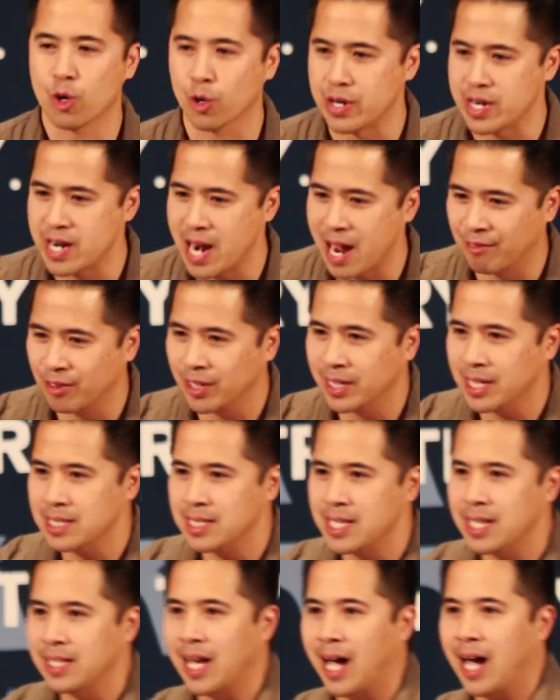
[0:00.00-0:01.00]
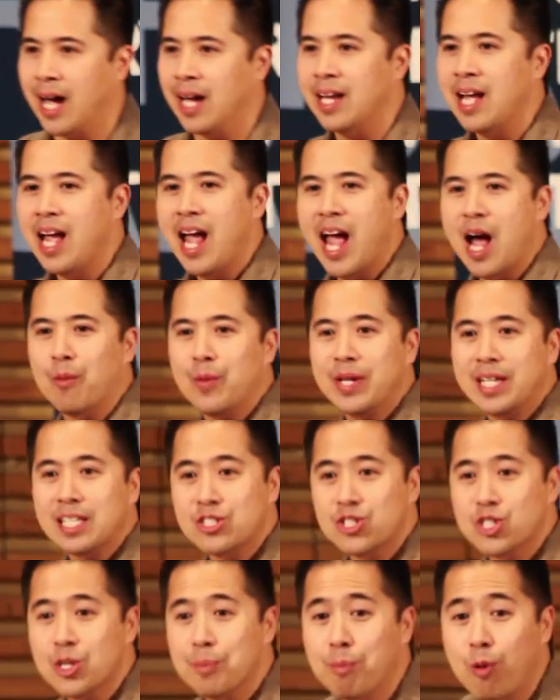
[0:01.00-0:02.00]
who are never going to say die, and we
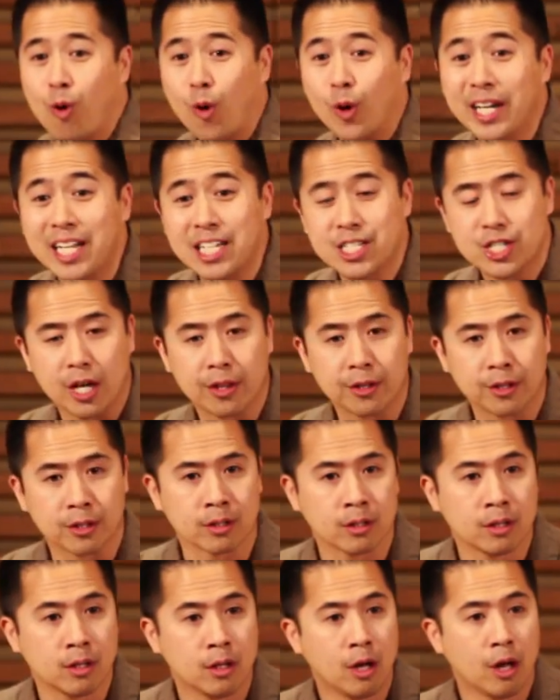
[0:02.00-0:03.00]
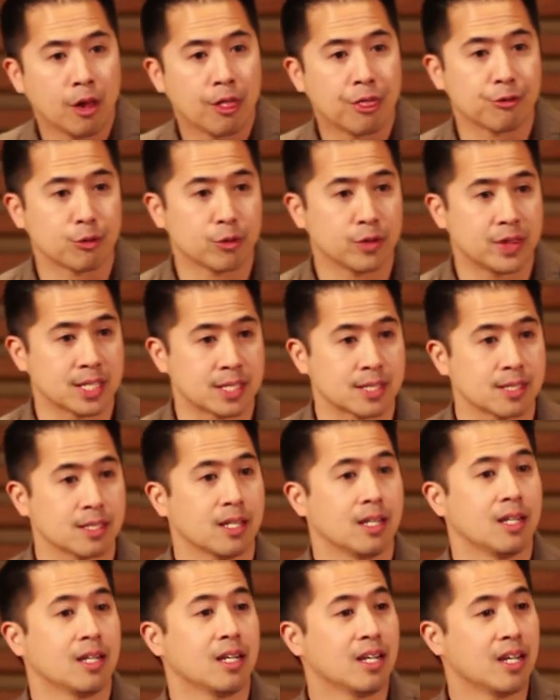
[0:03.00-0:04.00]
can support each other through this
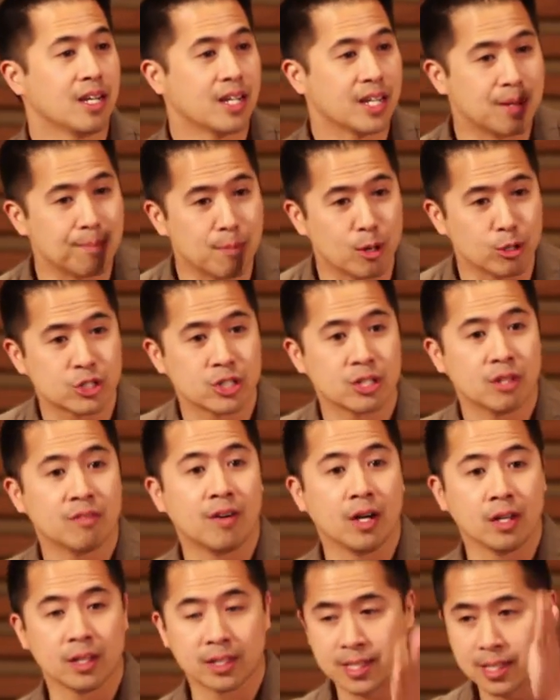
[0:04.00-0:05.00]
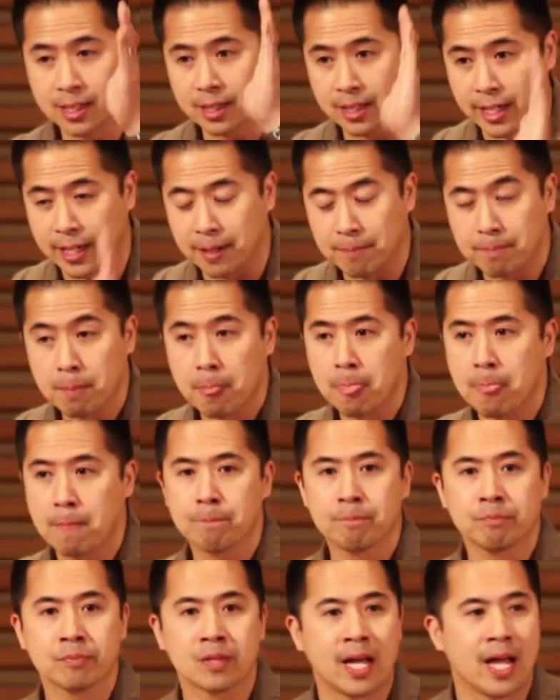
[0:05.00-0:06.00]
emotional volatility.
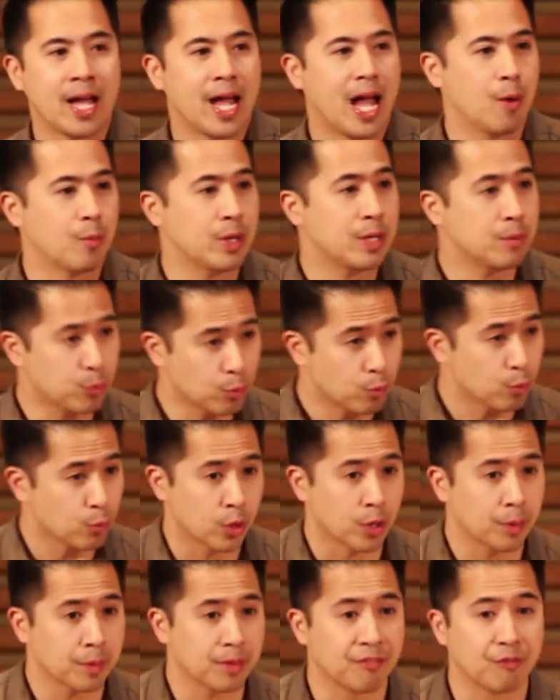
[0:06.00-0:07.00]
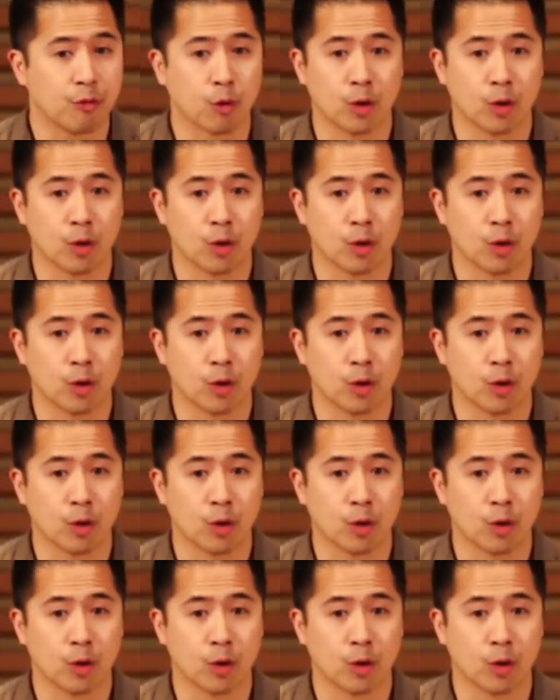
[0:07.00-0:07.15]
And we were the